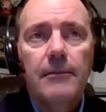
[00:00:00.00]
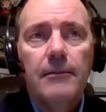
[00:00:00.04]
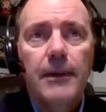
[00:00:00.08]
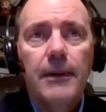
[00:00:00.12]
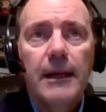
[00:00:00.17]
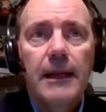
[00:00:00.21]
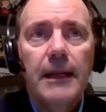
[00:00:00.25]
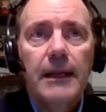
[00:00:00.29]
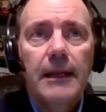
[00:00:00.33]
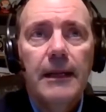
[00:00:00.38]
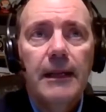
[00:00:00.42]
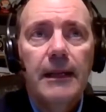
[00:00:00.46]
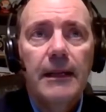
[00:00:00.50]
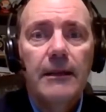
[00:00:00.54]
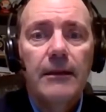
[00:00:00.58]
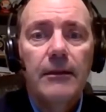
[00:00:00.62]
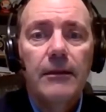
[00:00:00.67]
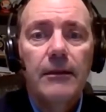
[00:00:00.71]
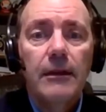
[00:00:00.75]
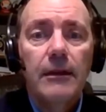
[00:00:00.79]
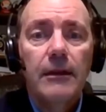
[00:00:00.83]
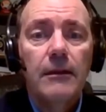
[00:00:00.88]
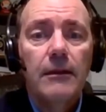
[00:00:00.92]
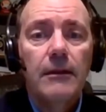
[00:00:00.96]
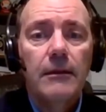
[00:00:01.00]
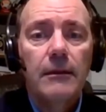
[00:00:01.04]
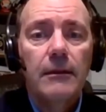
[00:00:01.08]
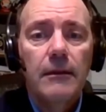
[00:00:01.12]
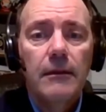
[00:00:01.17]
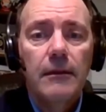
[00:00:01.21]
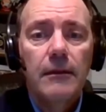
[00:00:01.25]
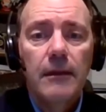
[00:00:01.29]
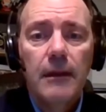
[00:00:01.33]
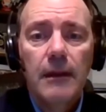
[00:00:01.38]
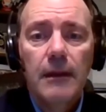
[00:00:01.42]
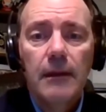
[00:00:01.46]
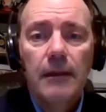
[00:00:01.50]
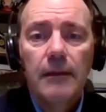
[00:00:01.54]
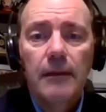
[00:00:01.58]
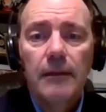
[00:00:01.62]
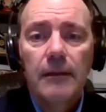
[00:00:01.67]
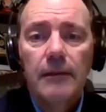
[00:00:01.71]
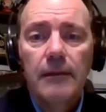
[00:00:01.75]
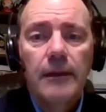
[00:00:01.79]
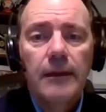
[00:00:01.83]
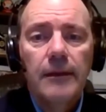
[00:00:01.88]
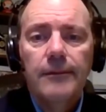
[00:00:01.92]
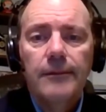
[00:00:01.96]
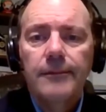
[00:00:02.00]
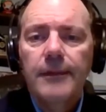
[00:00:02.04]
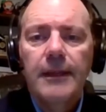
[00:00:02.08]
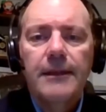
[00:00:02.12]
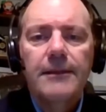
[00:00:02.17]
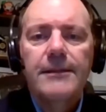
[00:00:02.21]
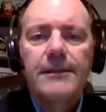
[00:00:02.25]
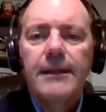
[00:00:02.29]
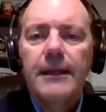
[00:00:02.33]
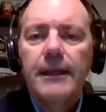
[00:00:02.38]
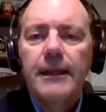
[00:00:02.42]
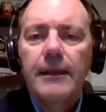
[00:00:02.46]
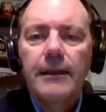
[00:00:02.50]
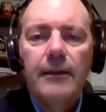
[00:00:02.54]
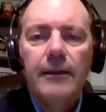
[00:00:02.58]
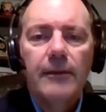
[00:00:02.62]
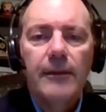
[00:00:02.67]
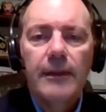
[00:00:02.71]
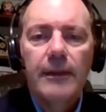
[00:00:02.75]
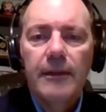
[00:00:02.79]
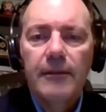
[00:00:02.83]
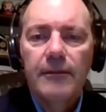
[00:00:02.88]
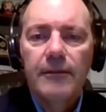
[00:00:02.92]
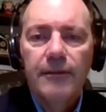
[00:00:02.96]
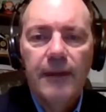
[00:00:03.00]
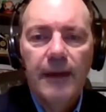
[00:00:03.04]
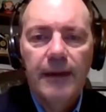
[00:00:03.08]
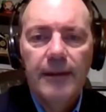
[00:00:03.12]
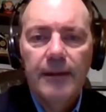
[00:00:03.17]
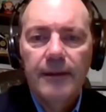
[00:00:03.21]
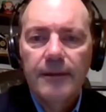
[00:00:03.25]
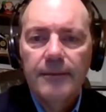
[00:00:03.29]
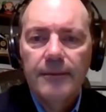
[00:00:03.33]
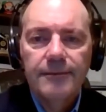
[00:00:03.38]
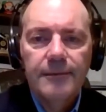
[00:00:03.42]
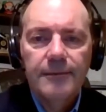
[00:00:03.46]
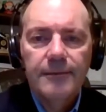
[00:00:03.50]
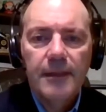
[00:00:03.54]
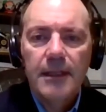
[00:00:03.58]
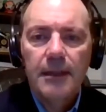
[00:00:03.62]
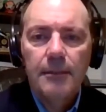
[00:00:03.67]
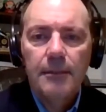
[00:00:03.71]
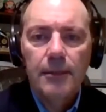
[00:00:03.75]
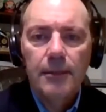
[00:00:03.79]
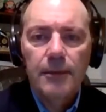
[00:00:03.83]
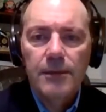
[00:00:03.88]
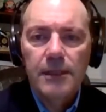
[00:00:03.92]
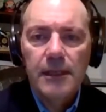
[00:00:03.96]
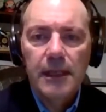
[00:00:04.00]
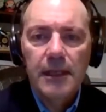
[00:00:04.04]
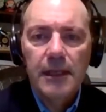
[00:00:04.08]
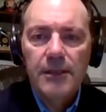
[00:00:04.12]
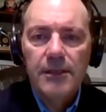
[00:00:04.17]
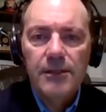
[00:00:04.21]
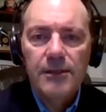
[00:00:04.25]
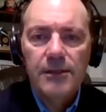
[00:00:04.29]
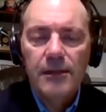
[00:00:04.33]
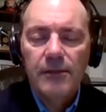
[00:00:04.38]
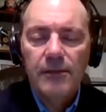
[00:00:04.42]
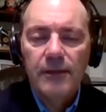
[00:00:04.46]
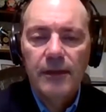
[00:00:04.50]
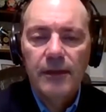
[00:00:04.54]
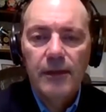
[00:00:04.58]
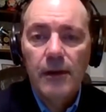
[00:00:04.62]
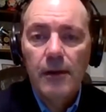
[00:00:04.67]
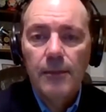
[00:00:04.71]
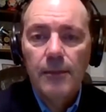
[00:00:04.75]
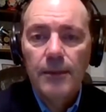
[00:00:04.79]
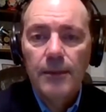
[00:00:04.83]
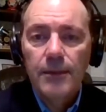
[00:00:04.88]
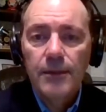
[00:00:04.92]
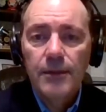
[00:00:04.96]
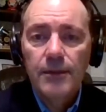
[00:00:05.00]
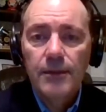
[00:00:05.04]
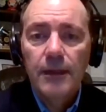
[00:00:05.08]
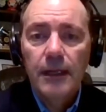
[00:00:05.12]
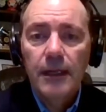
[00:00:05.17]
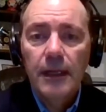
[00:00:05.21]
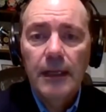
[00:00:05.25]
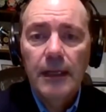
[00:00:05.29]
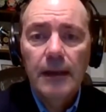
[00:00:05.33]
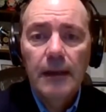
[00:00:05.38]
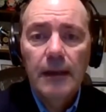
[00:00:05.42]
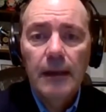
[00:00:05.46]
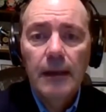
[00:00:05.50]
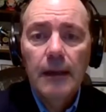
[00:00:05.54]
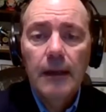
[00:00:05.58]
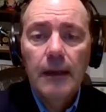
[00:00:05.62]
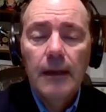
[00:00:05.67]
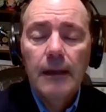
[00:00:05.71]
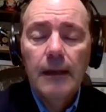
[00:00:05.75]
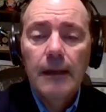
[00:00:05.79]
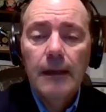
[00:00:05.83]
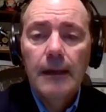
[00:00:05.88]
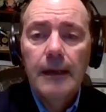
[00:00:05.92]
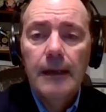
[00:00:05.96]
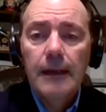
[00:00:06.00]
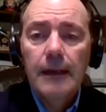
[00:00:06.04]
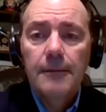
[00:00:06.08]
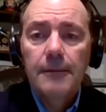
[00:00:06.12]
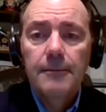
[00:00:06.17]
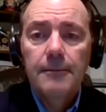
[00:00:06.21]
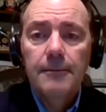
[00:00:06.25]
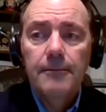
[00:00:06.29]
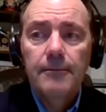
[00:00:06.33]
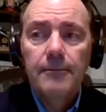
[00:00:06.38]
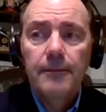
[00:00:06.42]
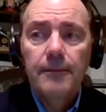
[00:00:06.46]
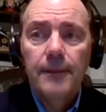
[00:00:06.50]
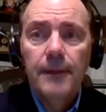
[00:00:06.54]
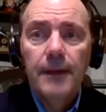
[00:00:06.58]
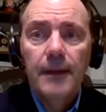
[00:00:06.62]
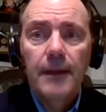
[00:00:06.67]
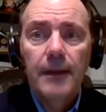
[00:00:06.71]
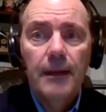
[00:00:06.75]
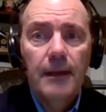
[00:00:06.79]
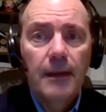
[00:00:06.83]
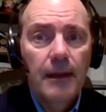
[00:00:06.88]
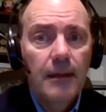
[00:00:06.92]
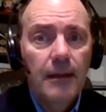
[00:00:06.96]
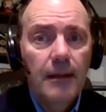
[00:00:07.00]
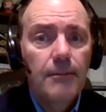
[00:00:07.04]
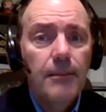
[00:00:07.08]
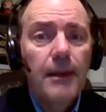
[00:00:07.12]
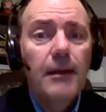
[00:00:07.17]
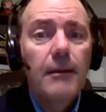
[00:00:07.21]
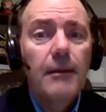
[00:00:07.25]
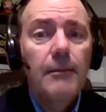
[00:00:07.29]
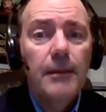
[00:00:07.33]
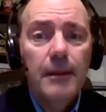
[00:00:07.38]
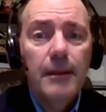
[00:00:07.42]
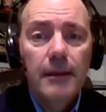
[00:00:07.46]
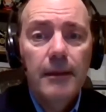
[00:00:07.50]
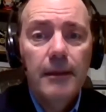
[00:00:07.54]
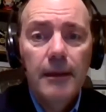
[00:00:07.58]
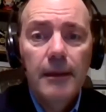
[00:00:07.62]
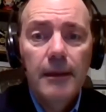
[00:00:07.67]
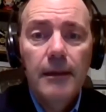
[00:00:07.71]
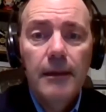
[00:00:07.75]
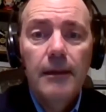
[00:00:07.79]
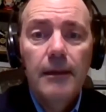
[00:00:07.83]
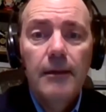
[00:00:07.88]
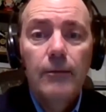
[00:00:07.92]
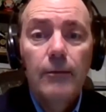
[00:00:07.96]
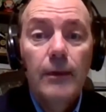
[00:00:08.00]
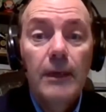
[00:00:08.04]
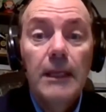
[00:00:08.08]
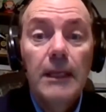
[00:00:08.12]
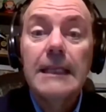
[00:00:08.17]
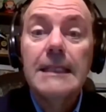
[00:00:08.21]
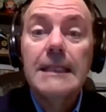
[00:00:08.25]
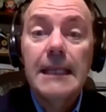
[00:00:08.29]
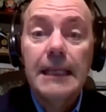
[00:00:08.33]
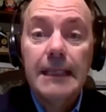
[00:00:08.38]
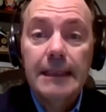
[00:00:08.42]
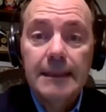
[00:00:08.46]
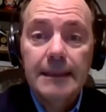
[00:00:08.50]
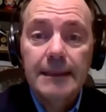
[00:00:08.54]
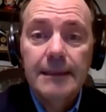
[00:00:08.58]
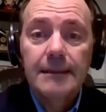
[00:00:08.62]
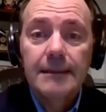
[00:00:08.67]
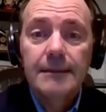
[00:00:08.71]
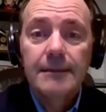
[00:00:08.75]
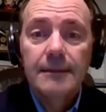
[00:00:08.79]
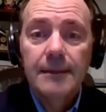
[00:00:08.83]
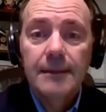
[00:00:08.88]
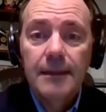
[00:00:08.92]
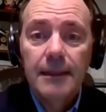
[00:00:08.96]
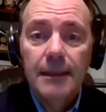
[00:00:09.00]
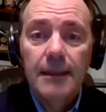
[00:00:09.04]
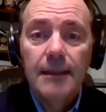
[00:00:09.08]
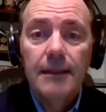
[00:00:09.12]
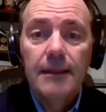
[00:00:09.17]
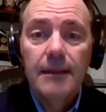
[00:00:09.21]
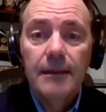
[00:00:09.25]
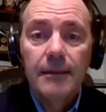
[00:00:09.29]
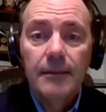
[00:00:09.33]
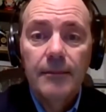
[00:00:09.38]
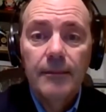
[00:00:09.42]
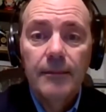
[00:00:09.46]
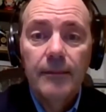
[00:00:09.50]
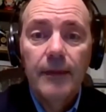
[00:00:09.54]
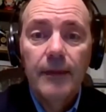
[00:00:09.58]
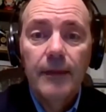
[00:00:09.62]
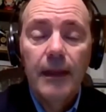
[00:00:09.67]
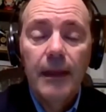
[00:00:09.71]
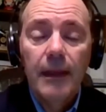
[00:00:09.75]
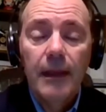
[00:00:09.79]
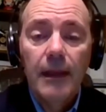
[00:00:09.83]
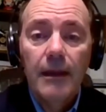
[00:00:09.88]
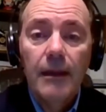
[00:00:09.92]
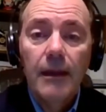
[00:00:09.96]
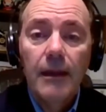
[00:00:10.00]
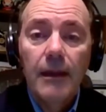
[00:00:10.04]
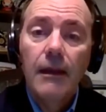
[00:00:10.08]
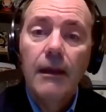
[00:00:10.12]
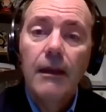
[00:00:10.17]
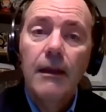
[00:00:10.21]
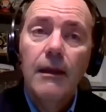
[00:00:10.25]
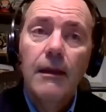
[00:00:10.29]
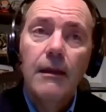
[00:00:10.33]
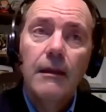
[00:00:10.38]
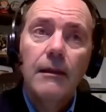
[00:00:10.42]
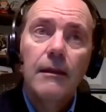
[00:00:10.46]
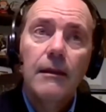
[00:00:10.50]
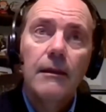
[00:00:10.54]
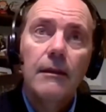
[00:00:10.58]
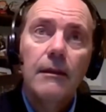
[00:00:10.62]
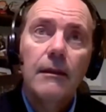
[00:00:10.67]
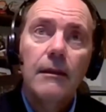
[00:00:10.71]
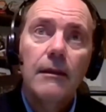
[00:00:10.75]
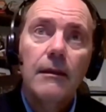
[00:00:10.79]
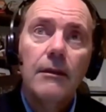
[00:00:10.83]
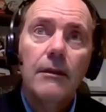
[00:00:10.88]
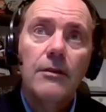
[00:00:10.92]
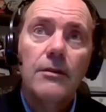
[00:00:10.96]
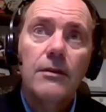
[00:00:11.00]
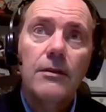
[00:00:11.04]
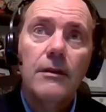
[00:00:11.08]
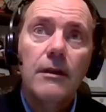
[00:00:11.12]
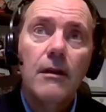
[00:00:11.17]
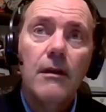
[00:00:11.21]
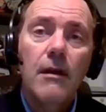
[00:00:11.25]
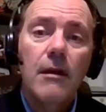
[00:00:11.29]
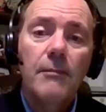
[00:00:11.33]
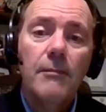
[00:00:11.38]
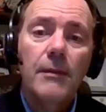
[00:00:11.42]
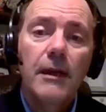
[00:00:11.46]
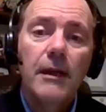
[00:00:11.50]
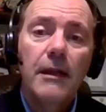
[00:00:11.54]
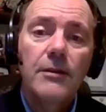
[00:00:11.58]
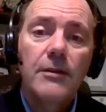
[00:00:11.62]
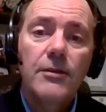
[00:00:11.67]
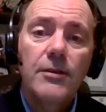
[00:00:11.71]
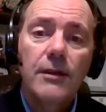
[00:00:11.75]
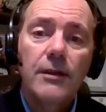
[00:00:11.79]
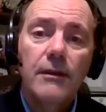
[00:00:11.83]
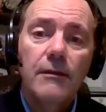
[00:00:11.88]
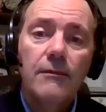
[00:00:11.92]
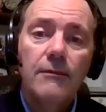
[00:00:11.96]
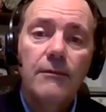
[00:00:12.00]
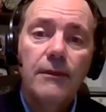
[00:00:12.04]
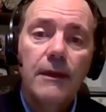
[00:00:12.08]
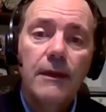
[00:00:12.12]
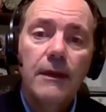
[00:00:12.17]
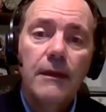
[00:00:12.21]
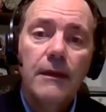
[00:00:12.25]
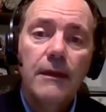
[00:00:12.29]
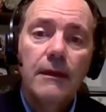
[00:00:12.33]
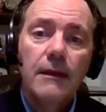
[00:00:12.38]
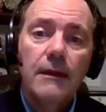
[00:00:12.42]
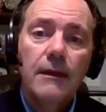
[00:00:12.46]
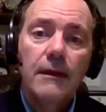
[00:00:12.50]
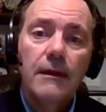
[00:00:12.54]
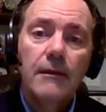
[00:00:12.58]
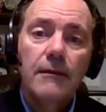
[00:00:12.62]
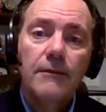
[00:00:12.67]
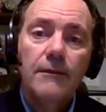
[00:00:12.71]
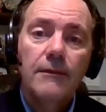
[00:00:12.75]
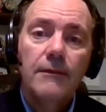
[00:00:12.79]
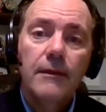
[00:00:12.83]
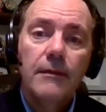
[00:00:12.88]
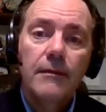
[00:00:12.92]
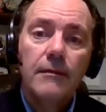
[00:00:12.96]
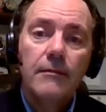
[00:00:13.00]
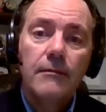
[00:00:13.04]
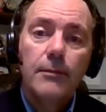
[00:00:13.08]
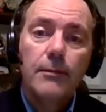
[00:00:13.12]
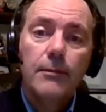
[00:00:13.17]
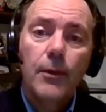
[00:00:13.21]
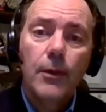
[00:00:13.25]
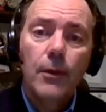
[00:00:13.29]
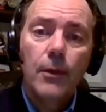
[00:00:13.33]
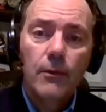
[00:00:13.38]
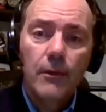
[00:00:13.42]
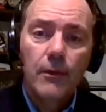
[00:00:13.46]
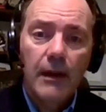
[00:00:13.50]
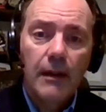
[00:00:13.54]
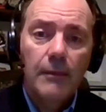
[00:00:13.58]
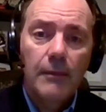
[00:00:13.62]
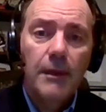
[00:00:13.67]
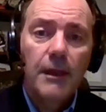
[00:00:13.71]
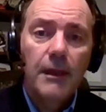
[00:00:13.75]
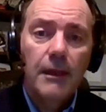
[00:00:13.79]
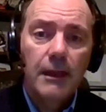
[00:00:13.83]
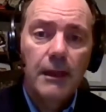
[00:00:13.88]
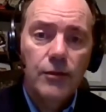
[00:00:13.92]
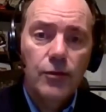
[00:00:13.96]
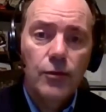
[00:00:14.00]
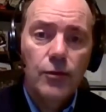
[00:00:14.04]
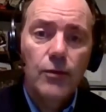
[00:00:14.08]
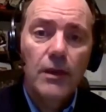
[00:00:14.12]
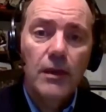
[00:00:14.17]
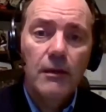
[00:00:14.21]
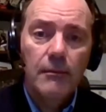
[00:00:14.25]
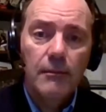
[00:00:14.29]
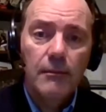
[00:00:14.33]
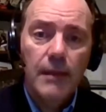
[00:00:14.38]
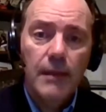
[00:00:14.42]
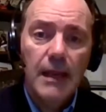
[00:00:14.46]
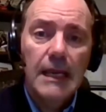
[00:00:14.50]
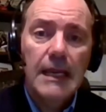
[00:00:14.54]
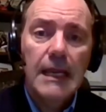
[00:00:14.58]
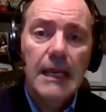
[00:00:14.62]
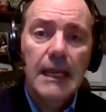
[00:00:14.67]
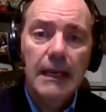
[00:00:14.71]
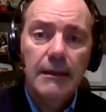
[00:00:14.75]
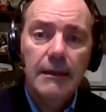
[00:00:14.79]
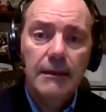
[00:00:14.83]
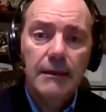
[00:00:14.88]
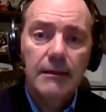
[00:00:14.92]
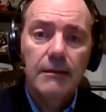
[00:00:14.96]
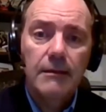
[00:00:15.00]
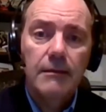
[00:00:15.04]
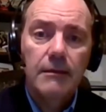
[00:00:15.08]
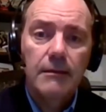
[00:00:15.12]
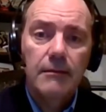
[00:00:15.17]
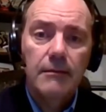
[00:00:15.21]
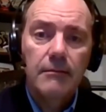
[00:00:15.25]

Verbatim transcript: but it, it uh, you know, let's say they're in the final couple stages of an opportunity, um, it better be really tight. Um, and there's a combination of of programming that you can make it